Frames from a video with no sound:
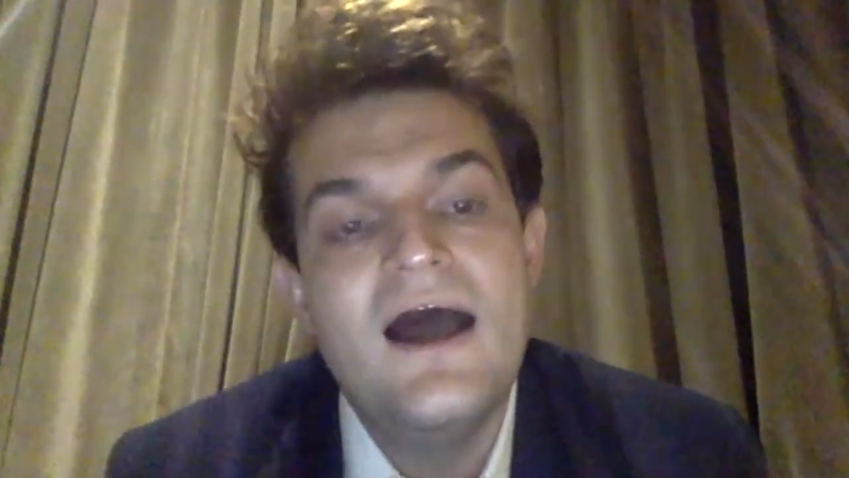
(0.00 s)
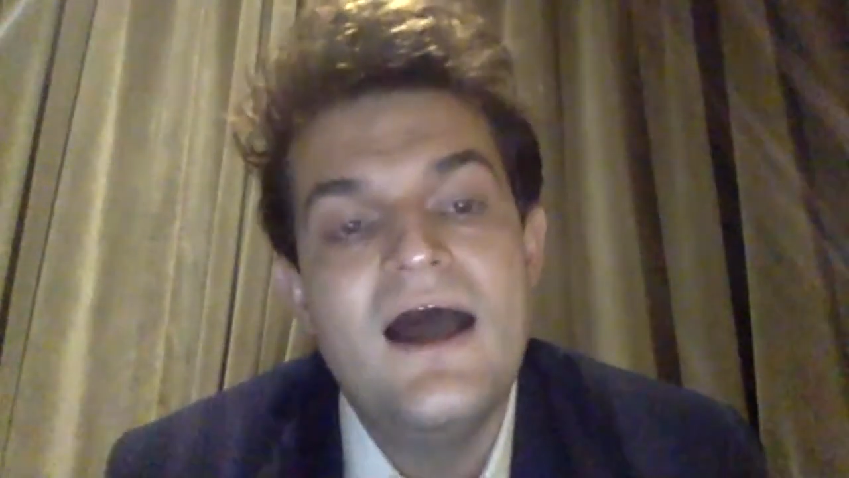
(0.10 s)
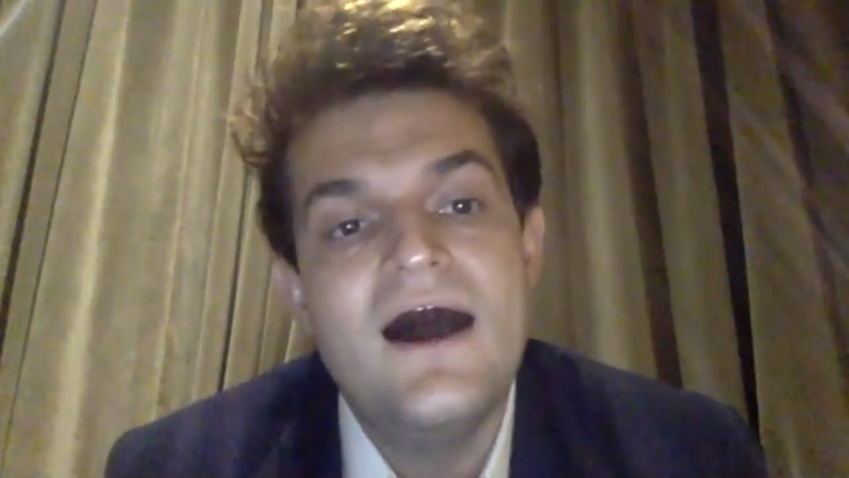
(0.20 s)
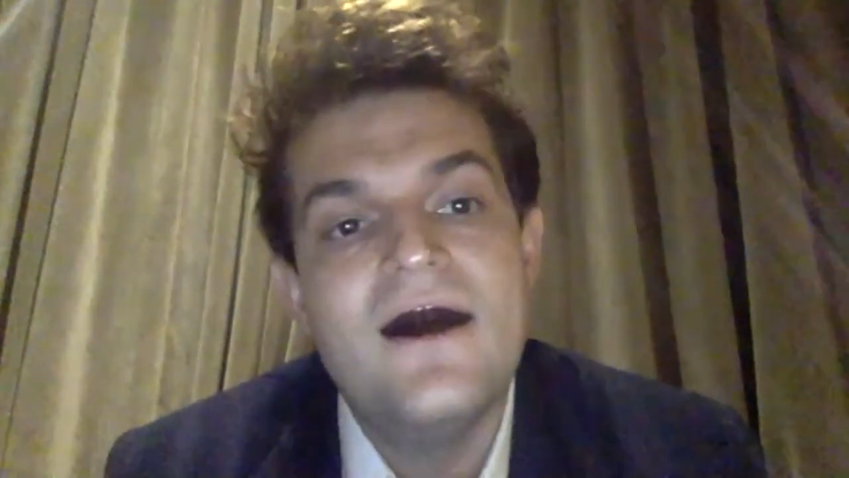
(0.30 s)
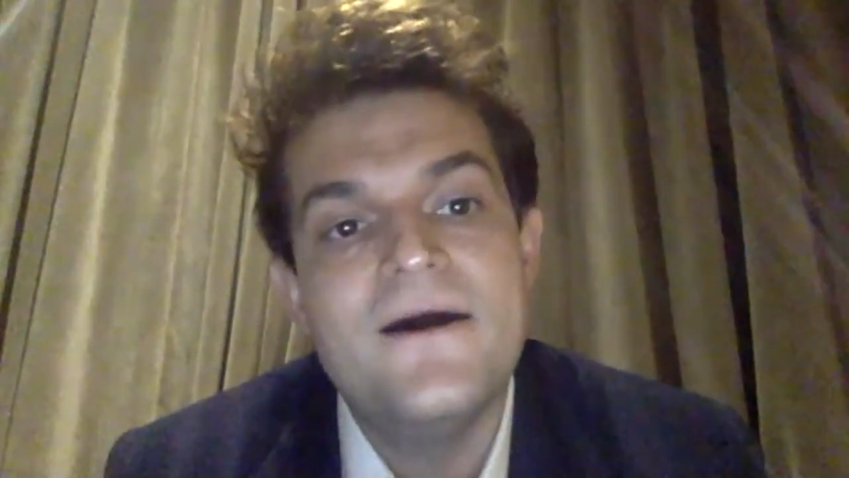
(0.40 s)

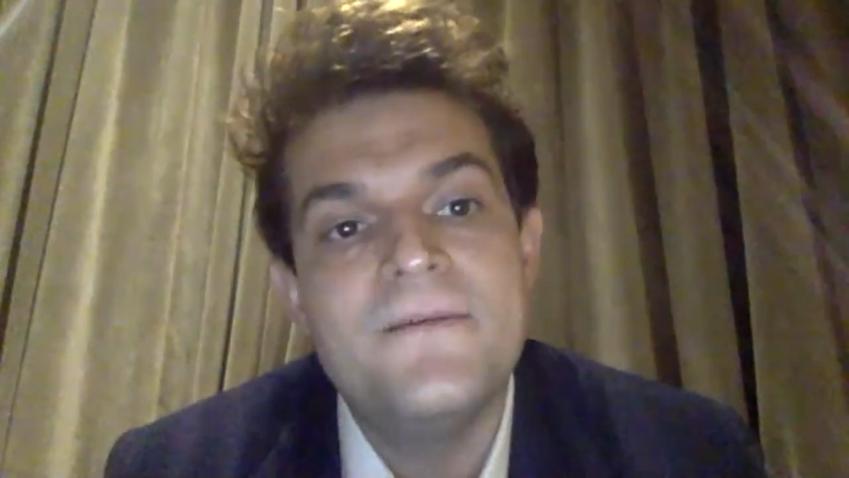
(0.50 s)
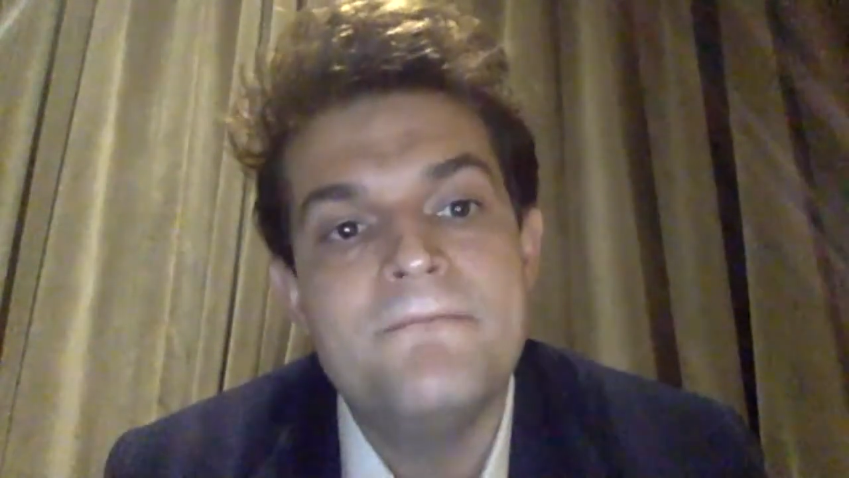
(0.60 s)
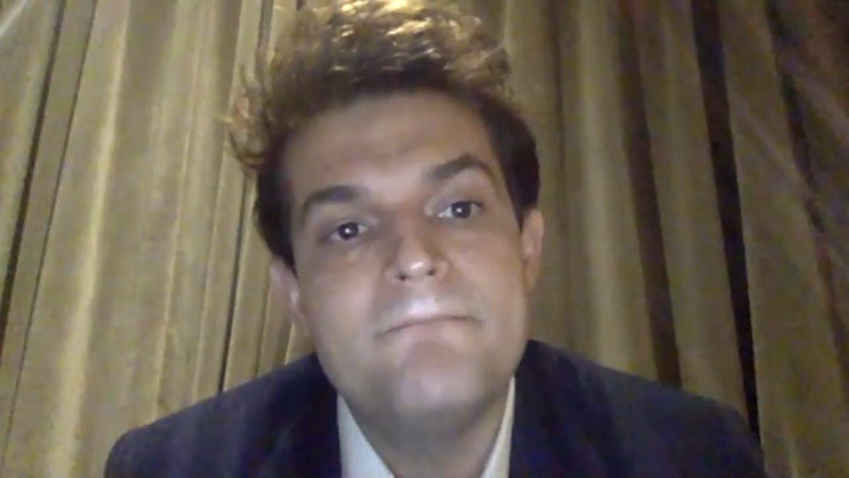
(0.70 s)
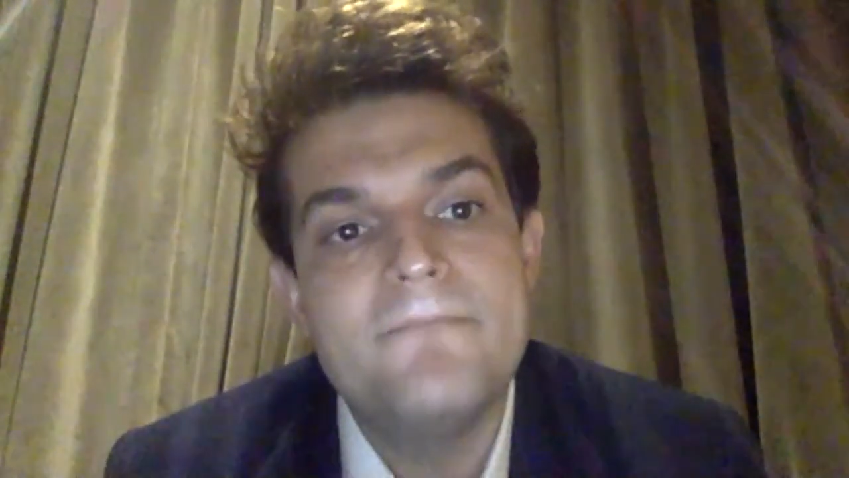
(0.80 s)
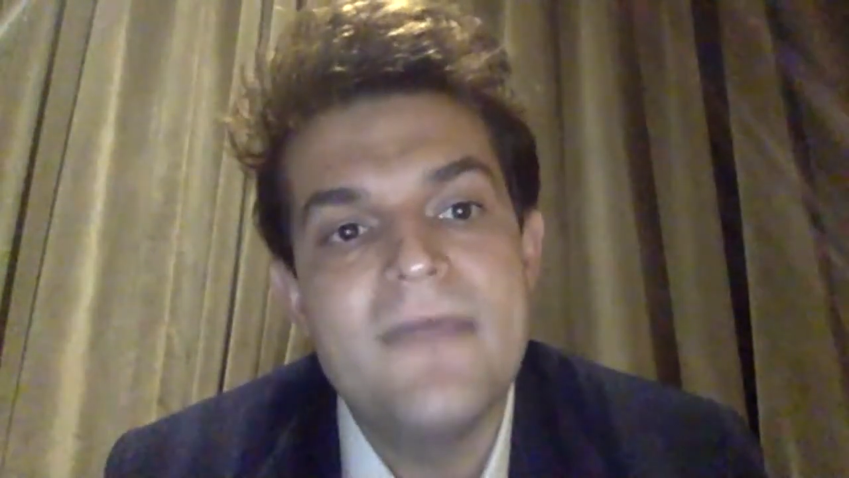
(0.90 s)

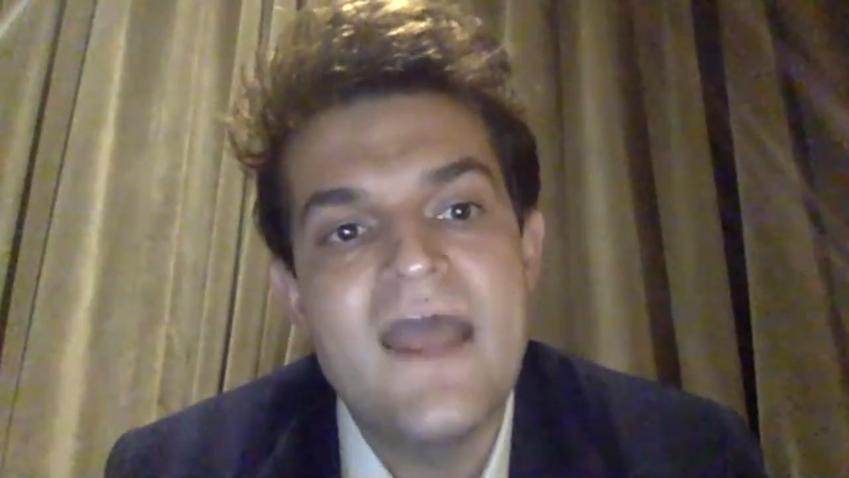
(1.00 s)
And